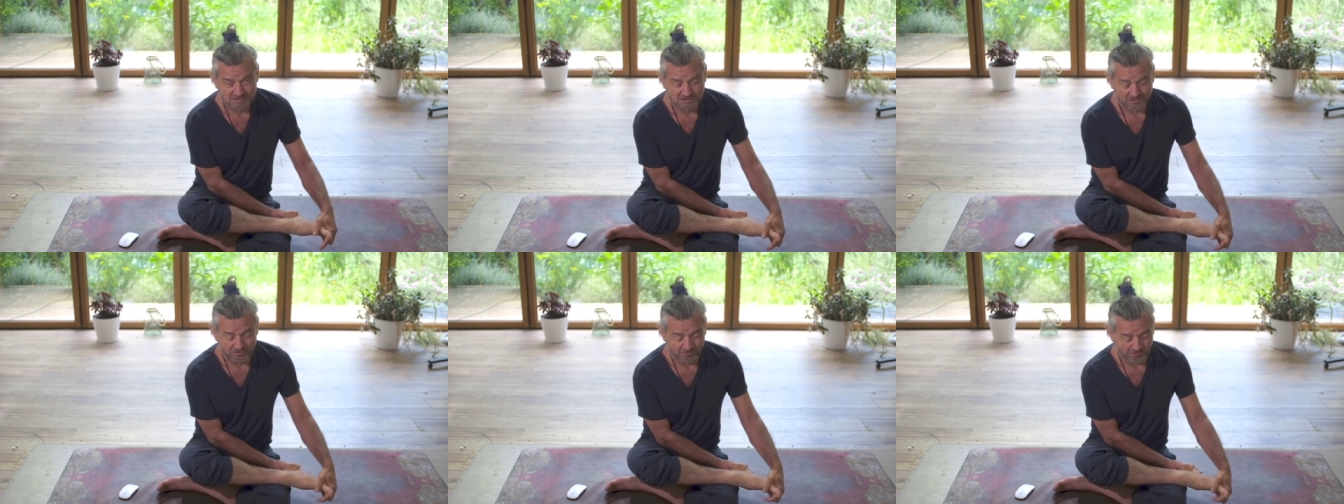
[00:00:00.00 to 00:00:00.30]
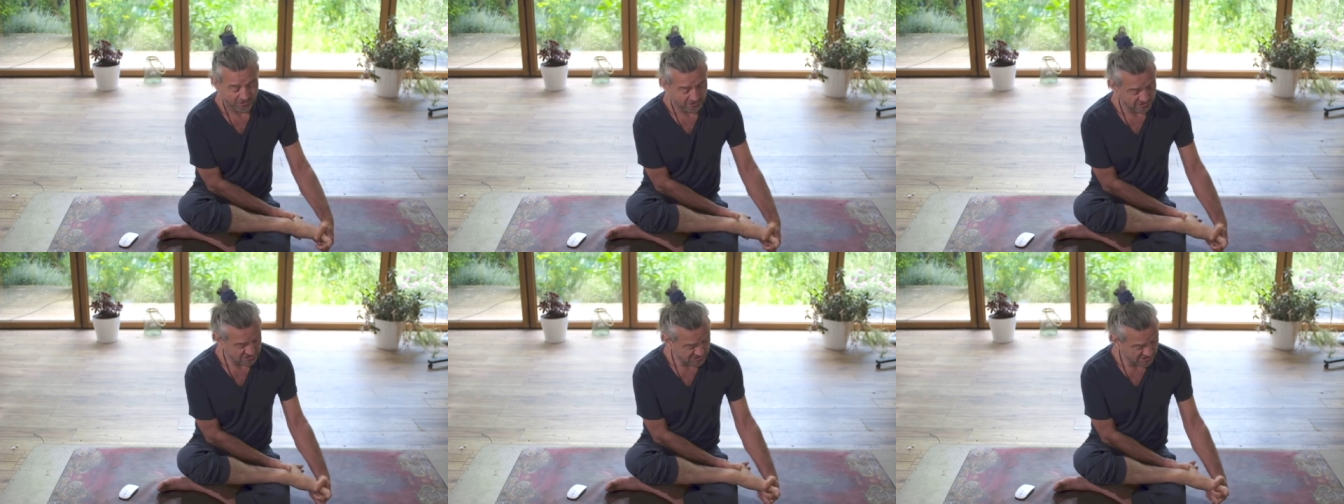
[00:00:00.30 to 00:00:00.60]

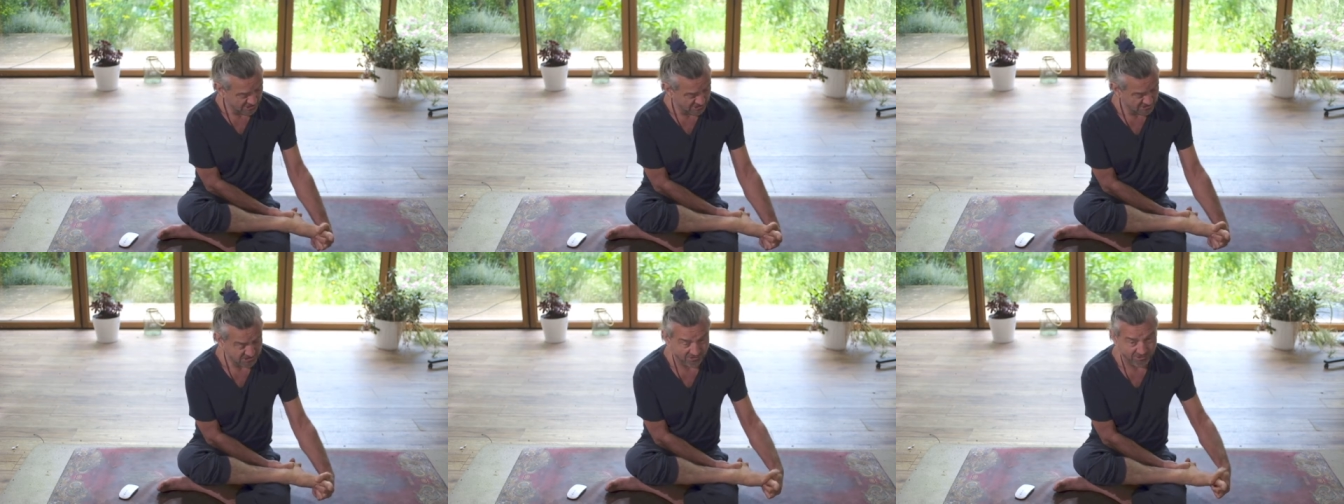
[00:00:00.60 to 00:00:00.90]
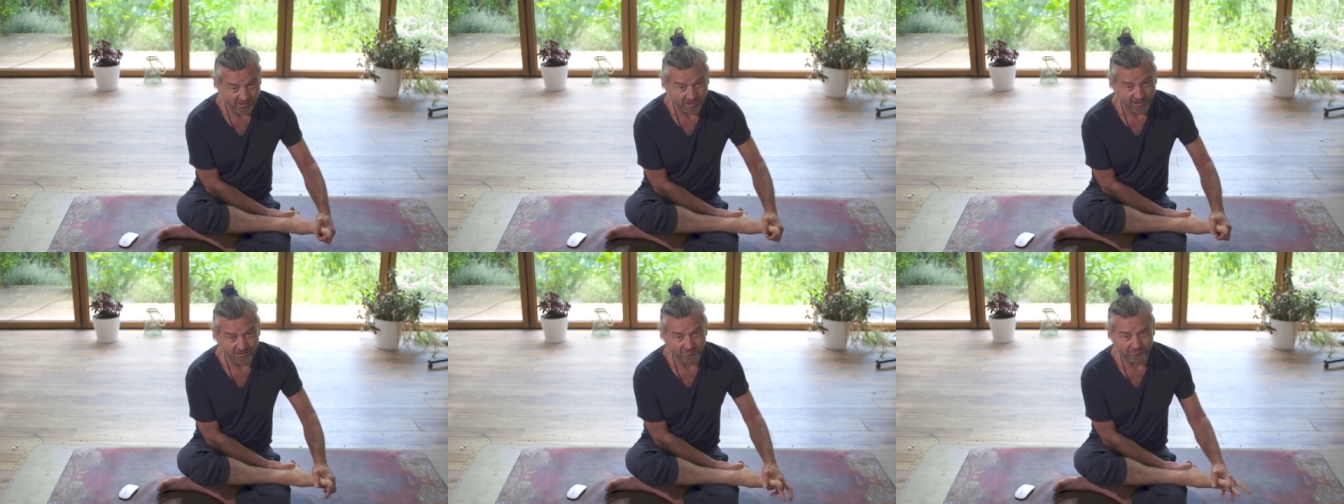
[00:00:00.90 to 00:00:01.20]
so you can
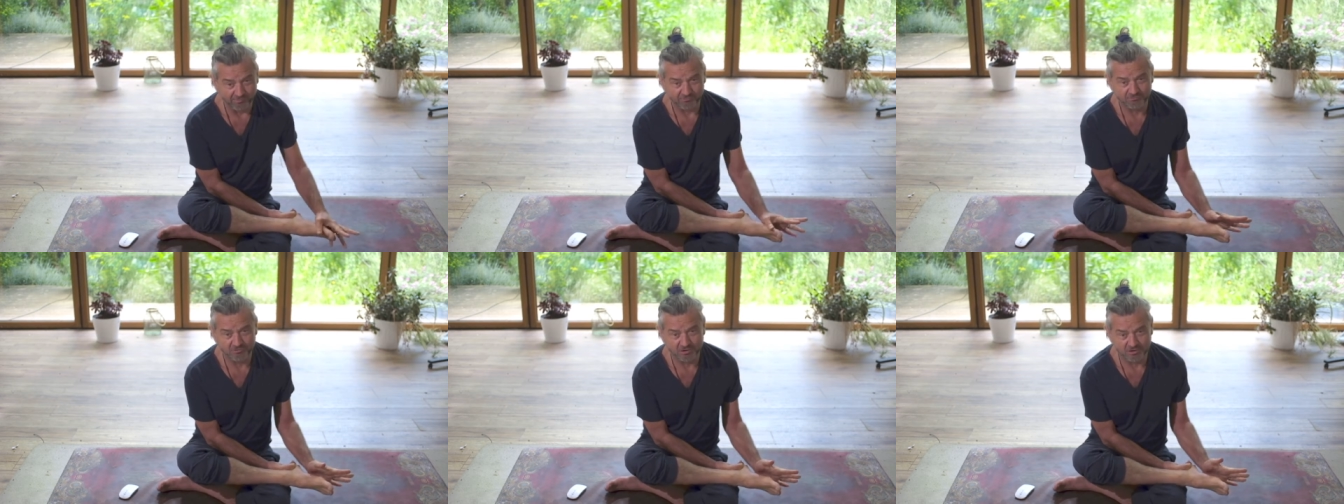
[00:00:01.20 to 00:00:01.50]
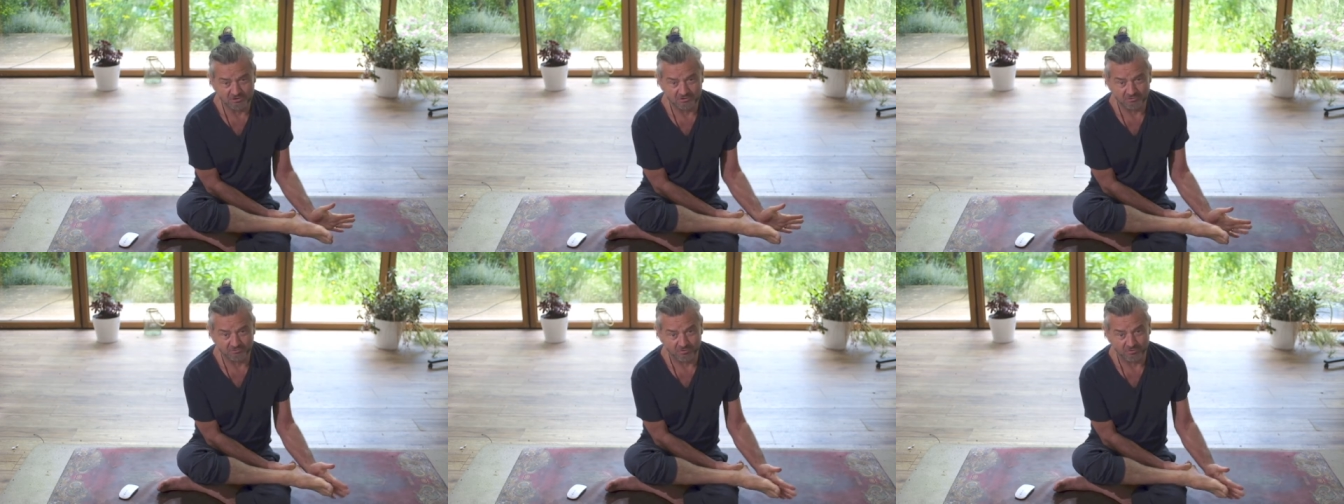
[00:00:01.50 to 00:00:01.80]
start to think of the
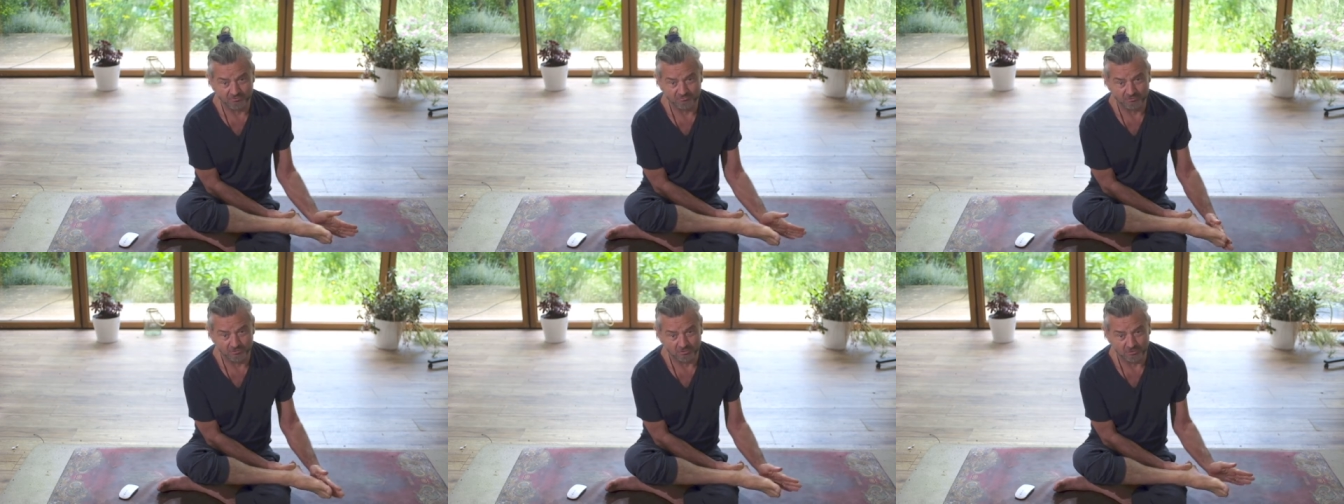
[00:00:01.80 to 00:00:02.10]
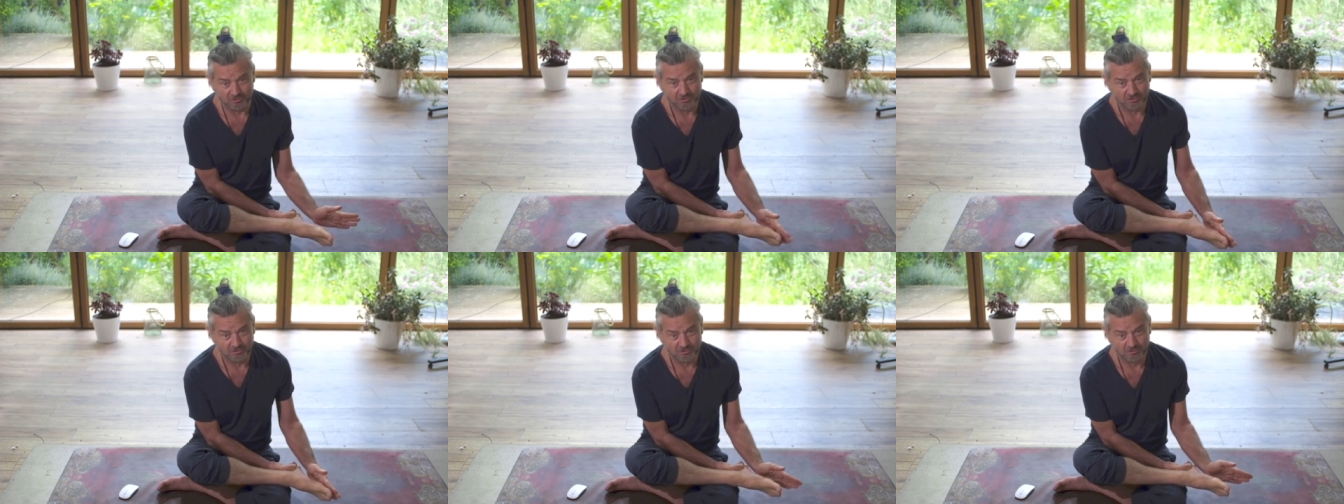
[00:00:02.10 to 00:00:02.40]
front of the
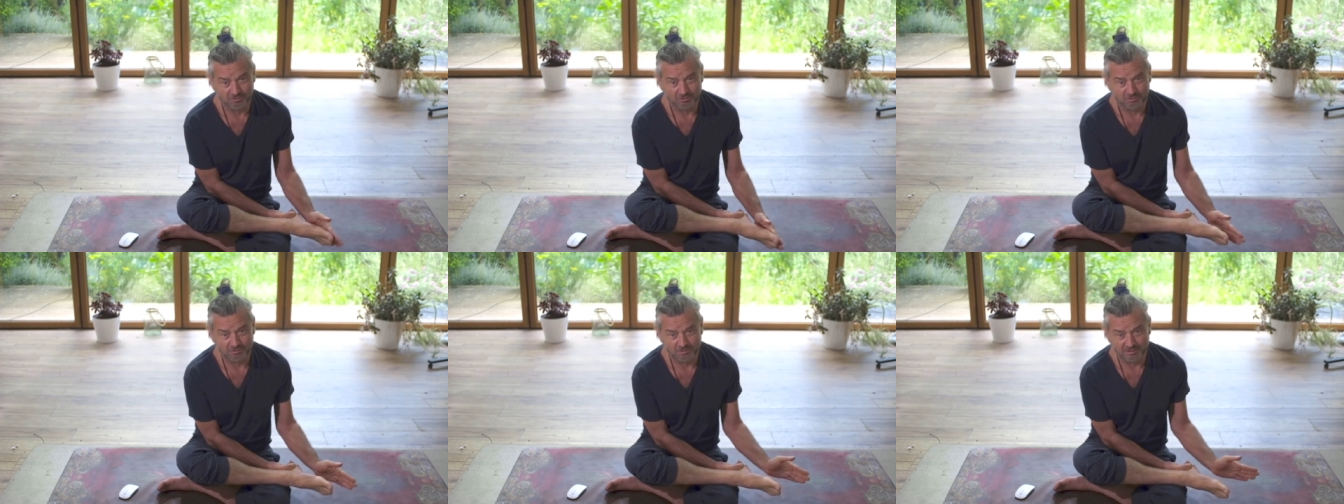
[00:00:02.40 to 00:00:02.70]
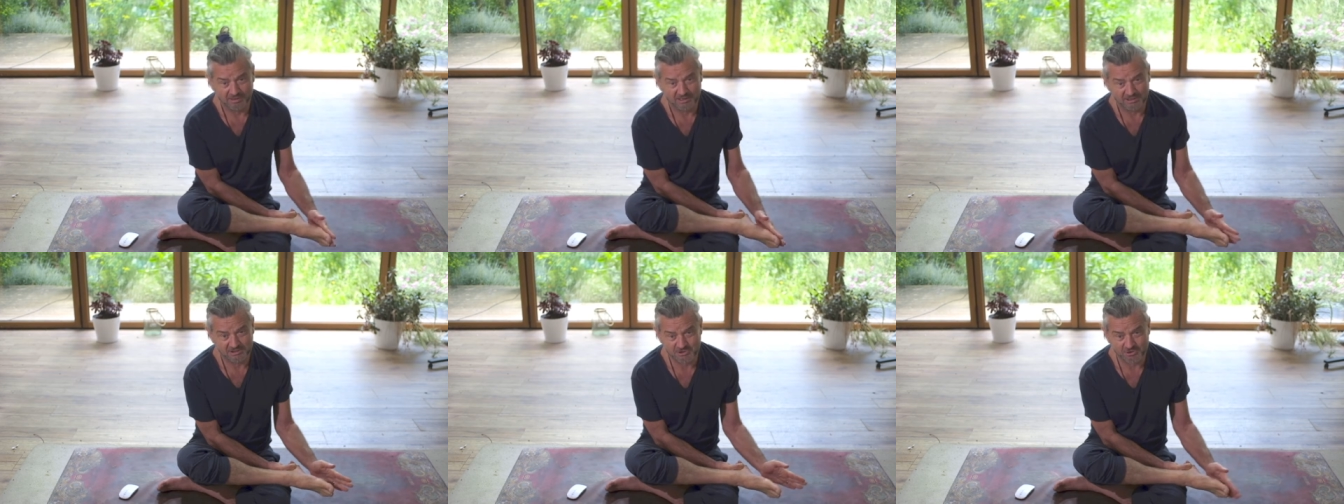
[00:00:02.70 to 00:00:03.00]
foot
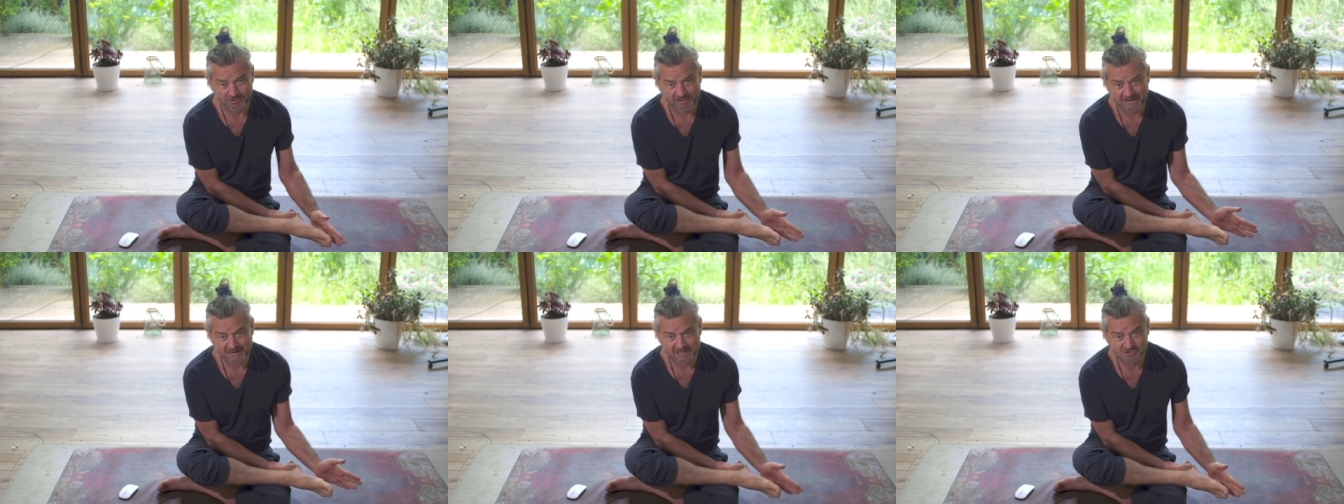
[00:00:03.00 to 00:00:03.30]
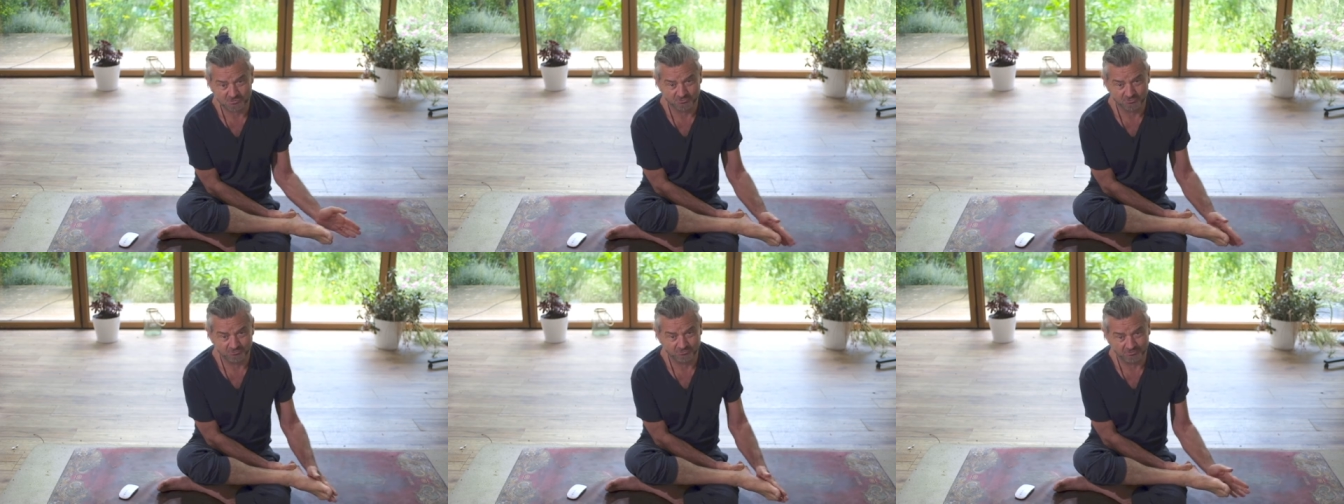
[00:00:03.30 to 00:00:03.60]
as your
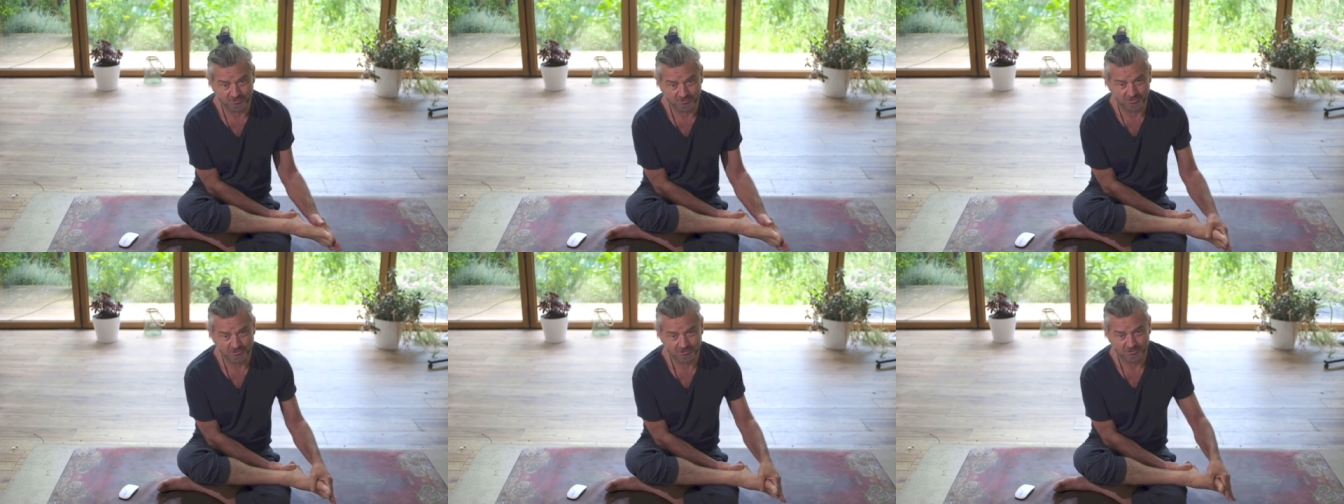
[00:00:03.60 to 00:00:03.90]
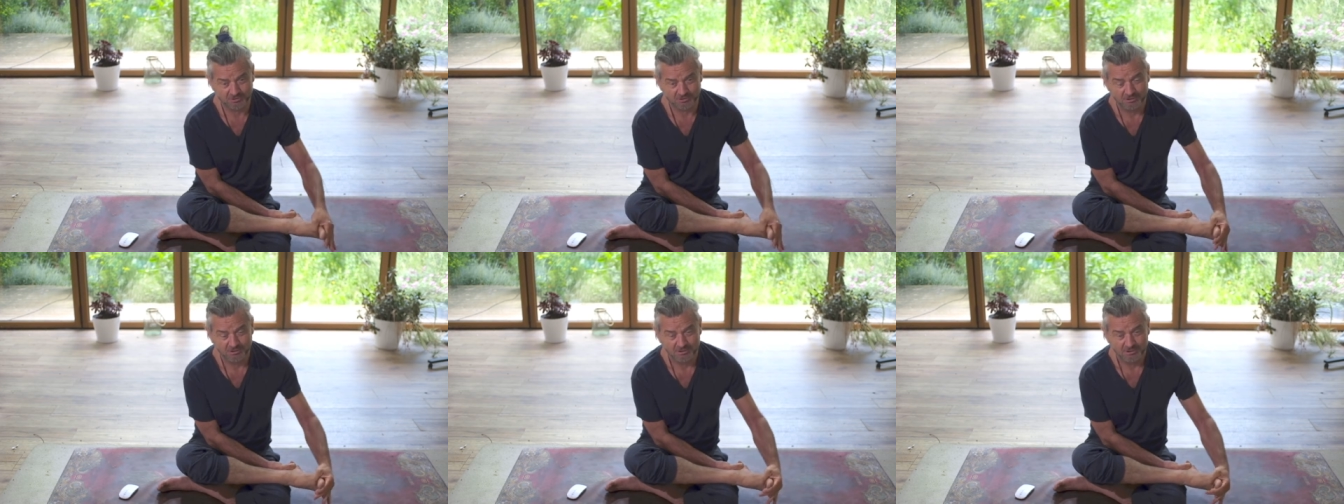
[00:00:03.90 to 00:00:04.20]
actual foot